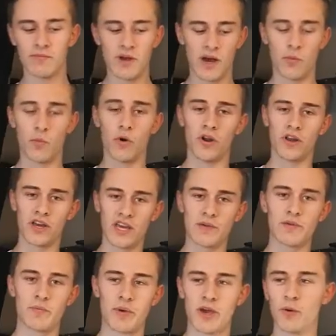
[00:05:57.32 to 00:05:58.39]
I want to keep
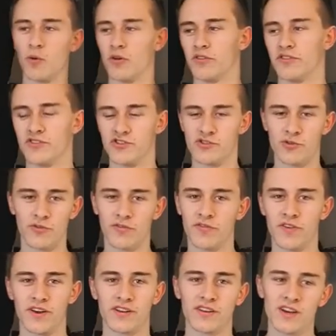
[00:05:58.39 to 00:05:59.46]
the pink ones, they just don't
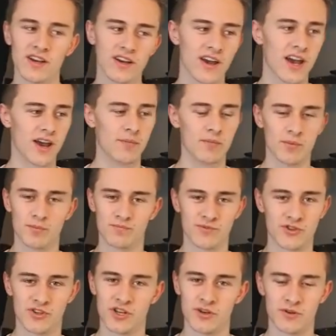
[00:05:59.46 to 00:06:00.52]
fit.
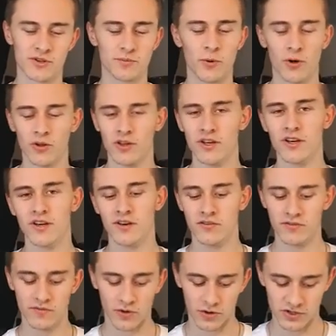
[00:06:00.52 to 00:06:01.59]
Just too small,
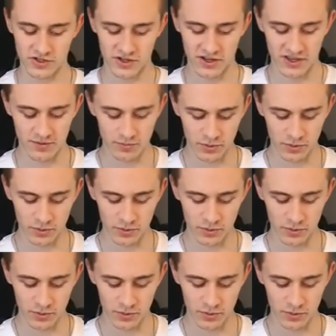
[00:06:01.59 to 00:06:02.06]
unfortunately.